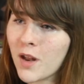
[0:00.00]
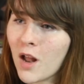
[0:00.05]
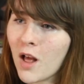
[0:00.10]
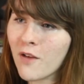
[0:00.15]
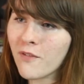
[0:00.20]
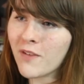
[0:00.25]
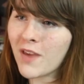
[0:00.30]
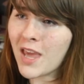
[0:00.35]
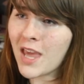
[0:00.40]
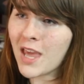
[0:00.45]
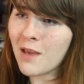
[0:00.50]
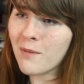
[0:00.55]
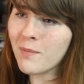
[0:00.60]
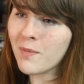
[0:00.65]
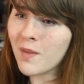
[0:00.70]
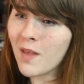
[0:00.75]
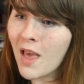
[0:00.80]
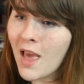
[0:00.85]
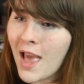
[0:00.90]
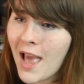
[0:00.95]
off
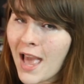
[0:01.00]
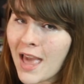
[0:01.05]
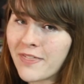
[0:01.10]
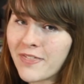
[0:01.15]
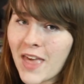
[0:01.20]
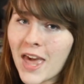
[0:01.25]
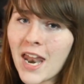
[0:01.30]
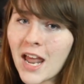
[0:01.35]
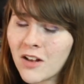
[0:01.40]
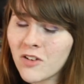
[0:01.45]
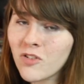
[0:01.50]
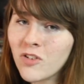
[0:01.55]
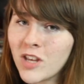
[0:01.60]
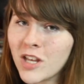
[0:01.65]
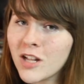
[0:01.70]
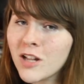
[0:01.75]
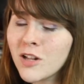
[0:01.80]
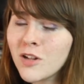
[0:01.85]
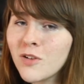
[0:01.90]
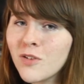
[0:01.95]
games, and that actually
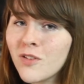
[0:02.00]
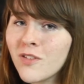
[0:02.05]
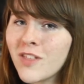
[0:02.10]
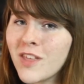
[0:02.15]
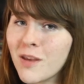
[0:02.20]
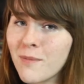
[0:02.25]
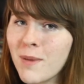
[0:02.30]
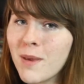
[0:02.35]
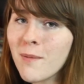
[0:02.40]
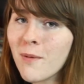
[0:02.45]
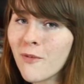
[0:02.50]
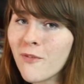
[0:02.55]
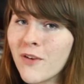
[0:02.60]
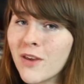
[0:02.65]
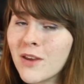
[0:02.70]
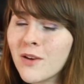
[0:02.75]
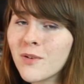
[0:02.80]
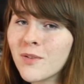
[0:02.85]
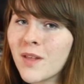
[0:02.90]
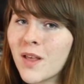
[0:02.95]
includes the Amiibo
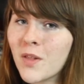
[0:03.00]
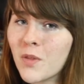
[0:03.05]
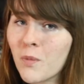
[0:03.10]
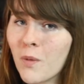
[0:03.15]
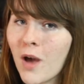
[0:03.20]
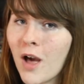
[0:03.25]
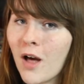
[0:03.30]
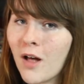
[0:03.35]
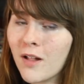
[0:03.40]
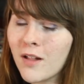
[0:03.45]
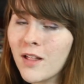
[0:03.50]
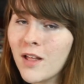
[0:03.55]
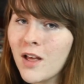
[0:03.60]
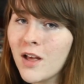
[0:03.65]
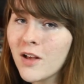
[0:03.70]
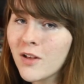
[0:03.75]
figures as well.